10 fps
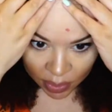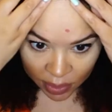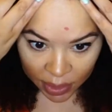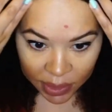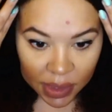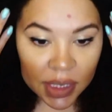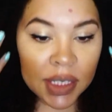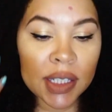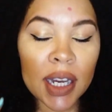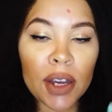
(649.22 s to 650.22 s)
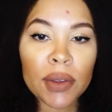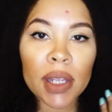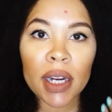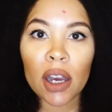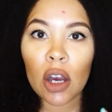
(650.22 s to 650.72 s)
This is a style
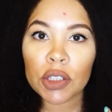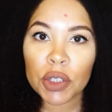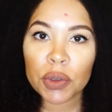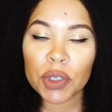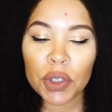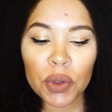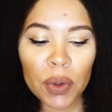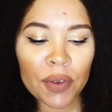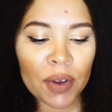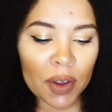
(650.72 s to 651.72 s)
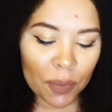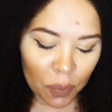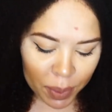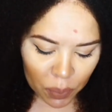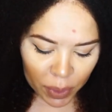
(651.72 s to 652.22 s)
that I also do if
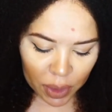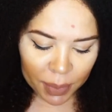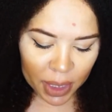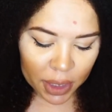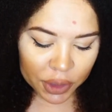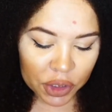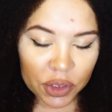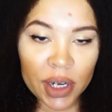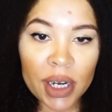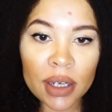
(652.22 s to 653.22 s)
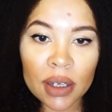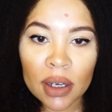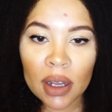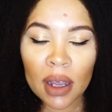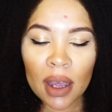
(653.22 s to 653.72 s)
I've been wearing my hair straight,
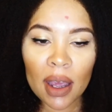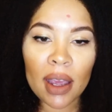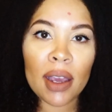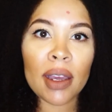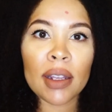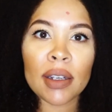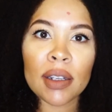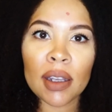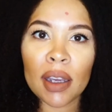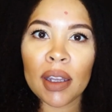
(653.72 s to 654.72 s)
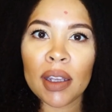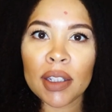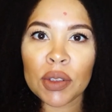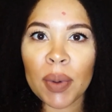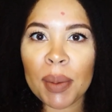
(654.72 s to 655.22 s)
and
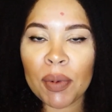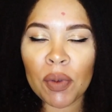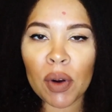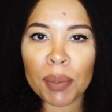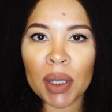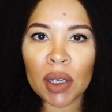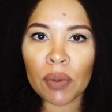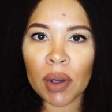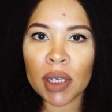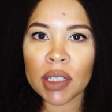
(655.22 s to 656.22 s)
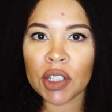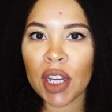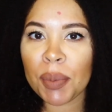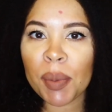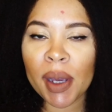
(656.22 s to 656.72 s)
it's right before I'm getting ready to
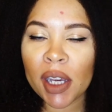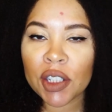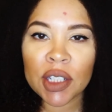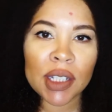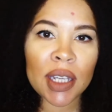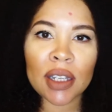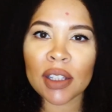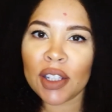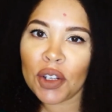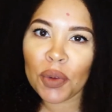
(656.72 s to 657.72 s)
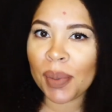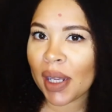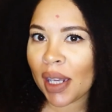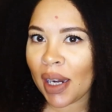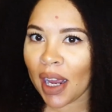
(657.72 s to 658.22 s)
shampoo my hair, just to get a little
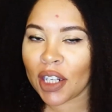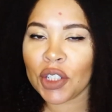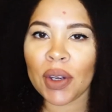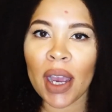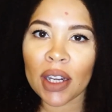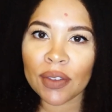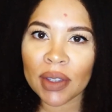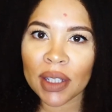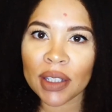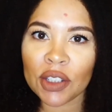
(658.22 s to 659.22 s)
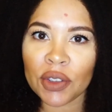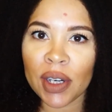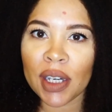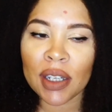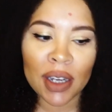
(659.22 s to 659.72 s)
bit extra out of the
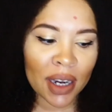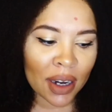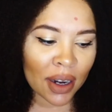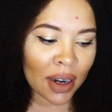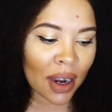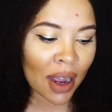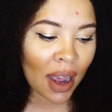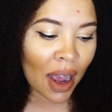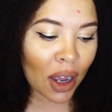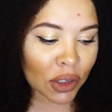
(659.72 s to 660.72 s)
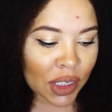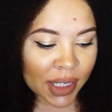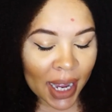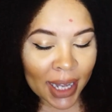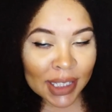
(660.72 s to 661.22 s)
straightened hair. I'll just
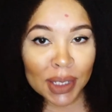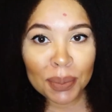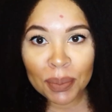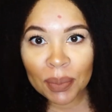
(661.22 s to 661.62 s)
add some